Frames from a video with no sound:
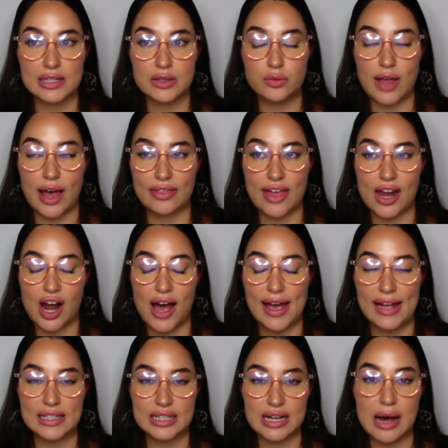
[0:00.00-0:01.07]

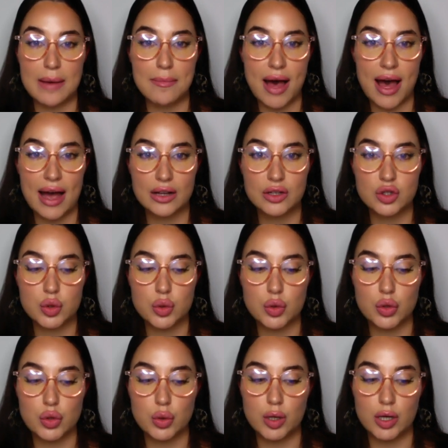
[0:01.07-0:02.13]
to come back
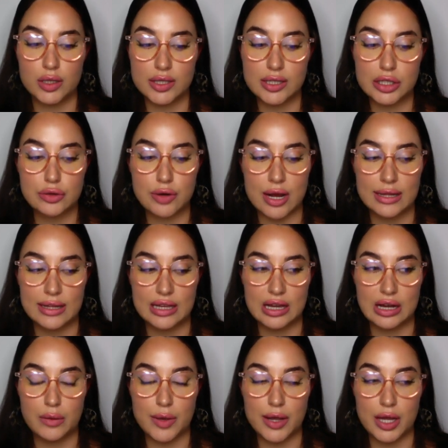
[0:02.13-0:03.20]
to Australia.